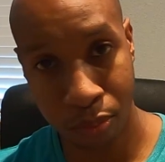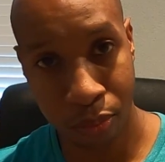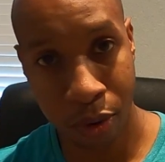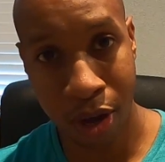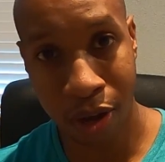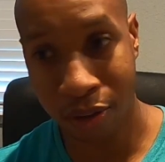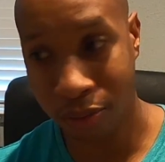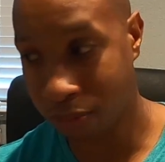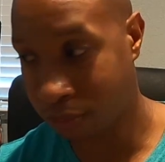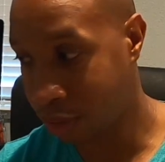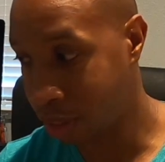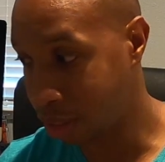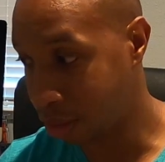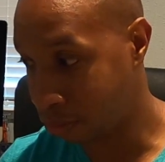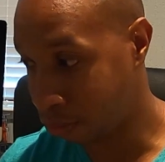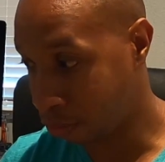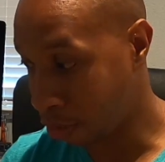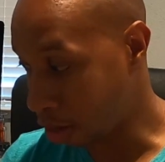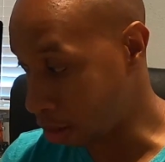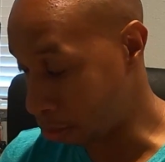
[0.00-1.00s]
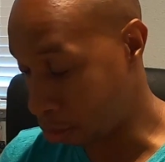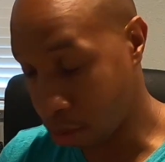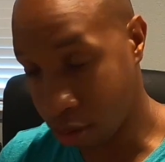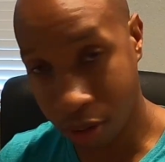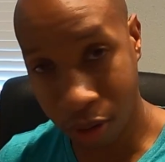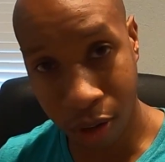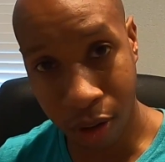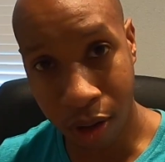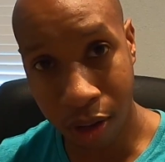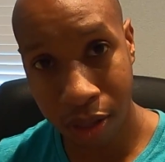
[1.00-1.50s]
follow
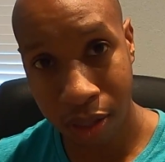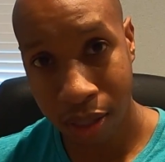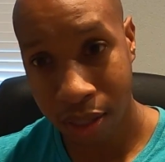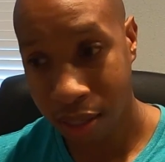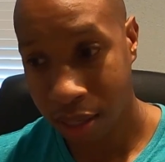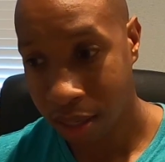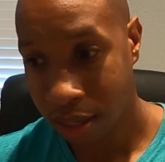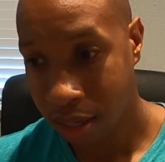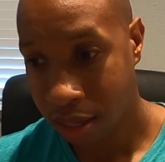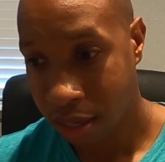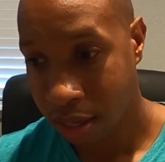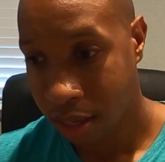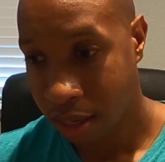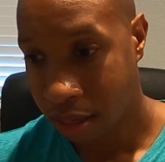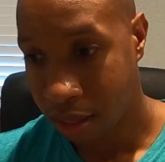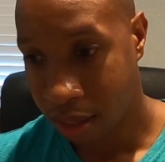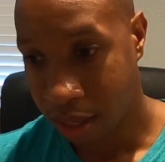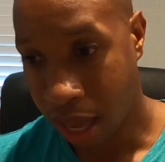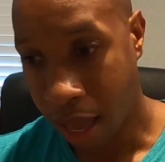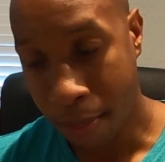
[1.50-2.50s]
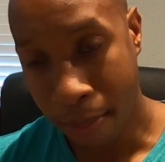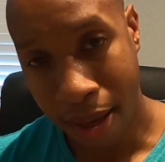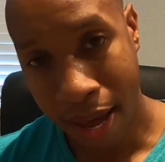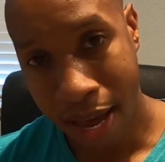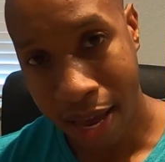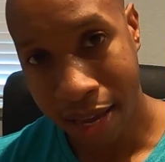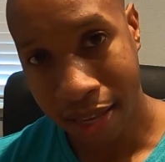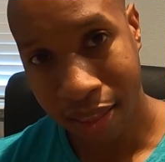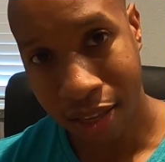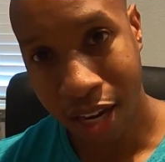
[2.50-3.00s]
protocol, got
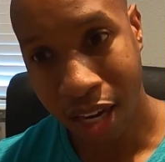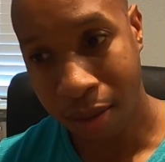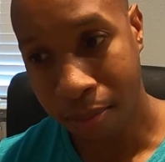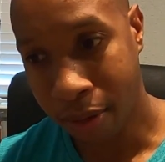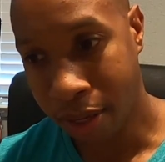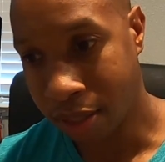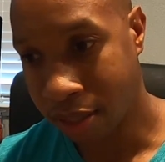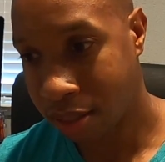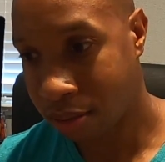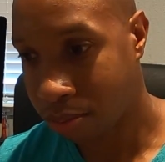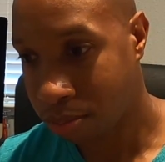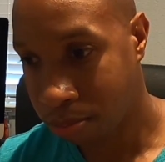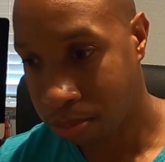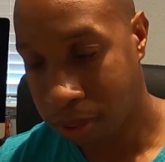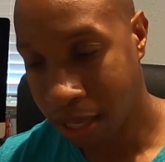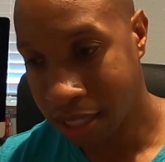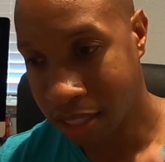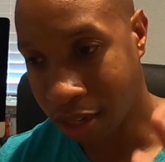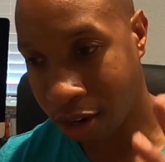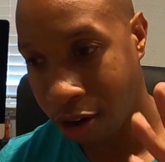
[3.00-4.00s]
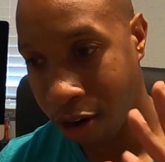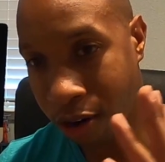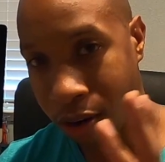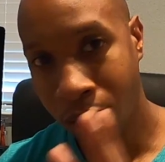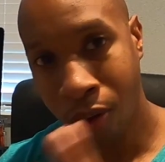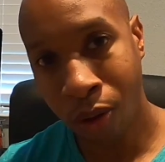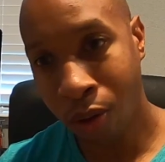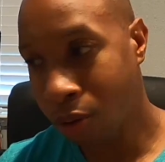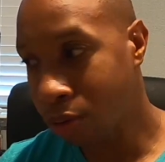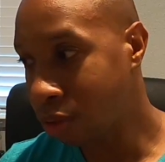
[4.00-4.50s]
my documents, placed the car on
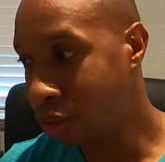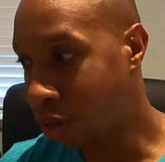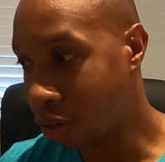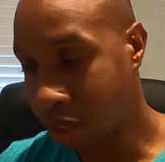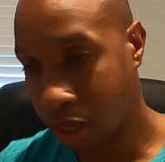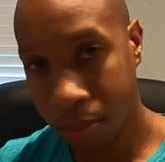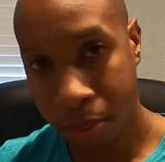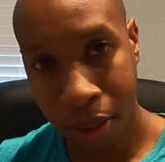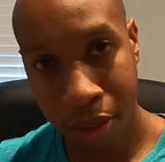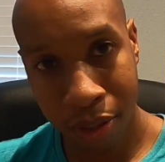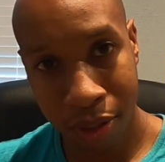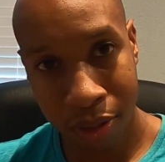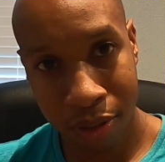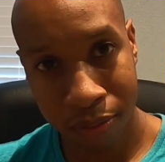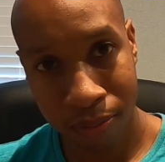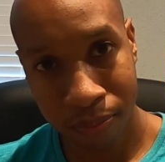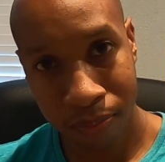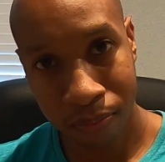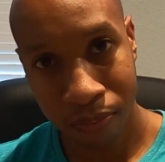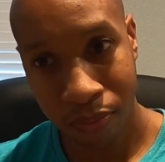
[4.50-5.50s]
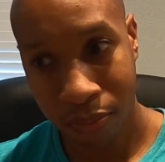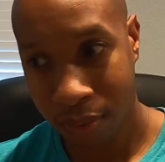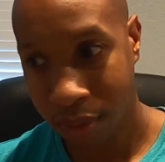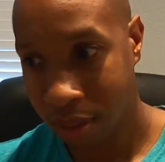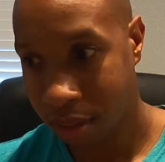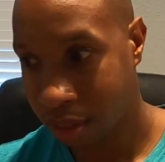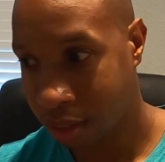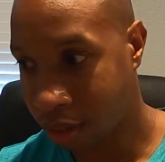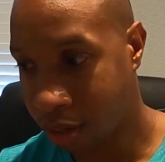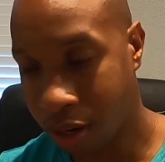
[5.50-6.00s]
hold on the computer.
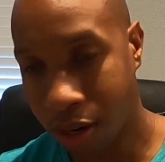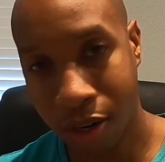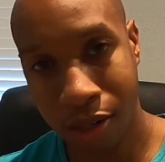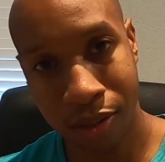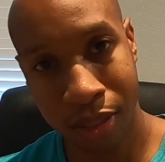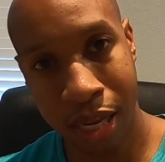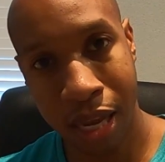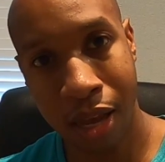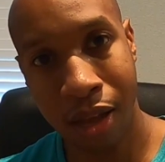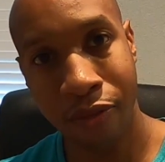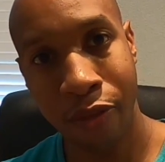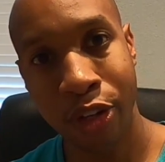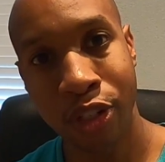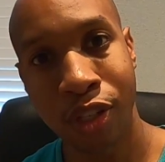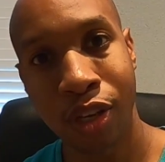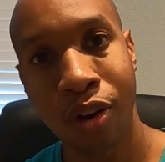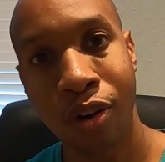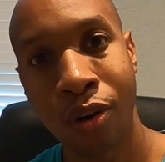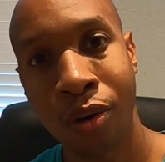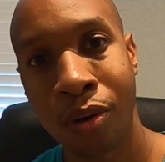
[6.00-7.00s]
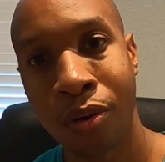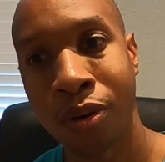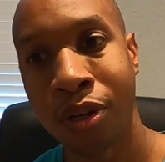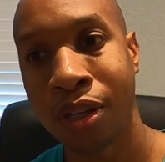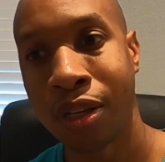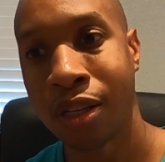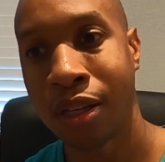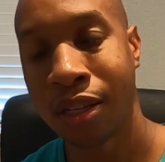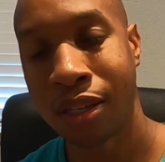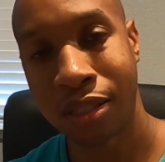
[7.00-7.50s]
The car is now officially on hold.
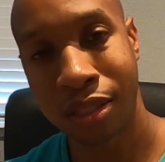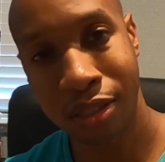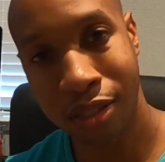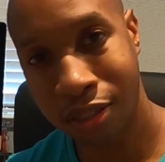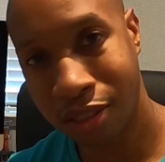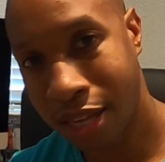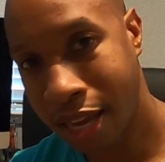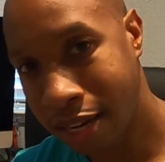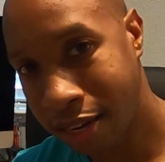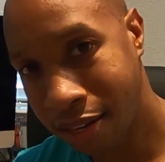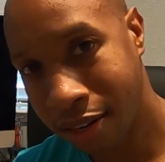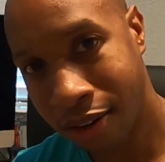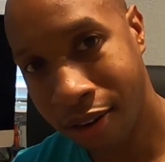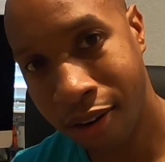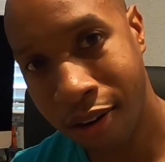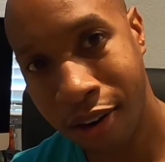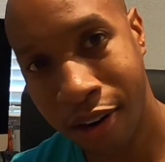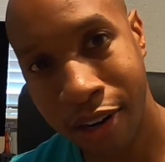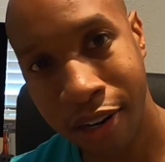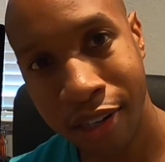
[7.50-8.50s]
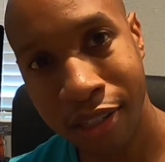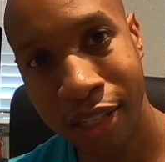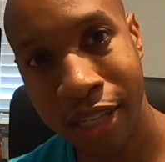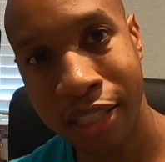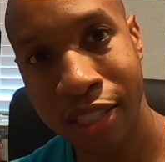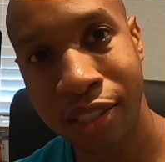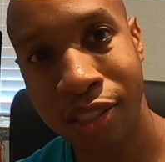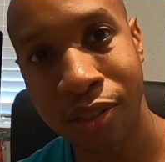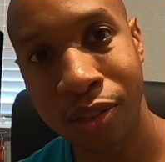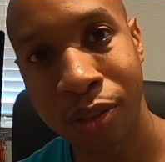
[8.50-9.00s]
So there's a sign in the car,
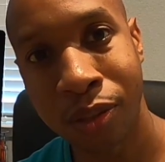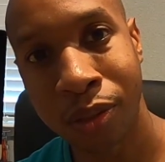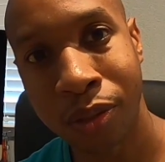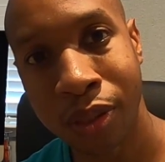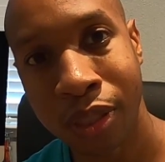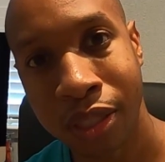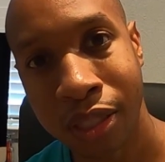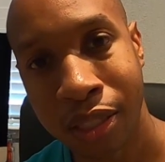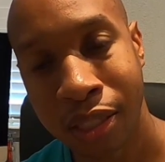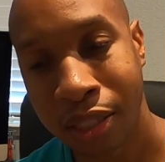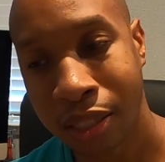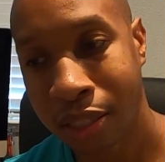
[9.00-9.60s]
says it's on hold.